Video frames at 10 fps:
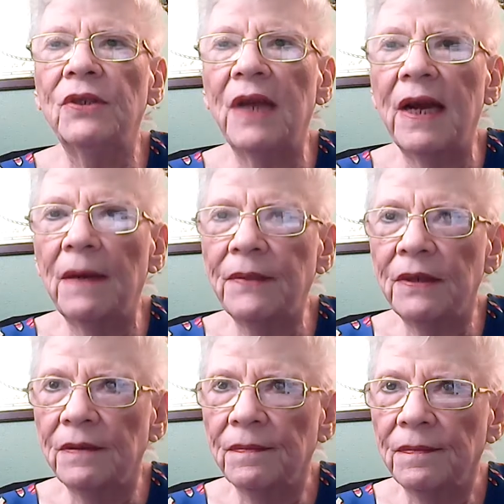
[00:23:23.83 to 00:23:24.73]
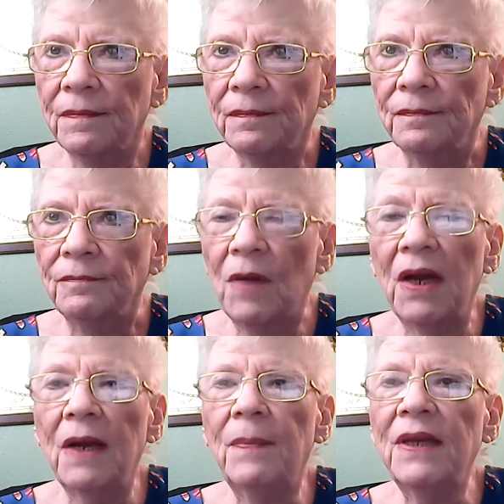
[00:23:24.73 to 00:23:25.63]
stamps, my
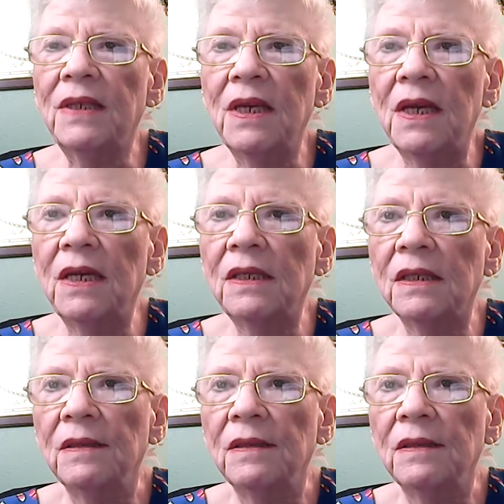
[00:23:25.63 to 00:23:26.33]
EBTs.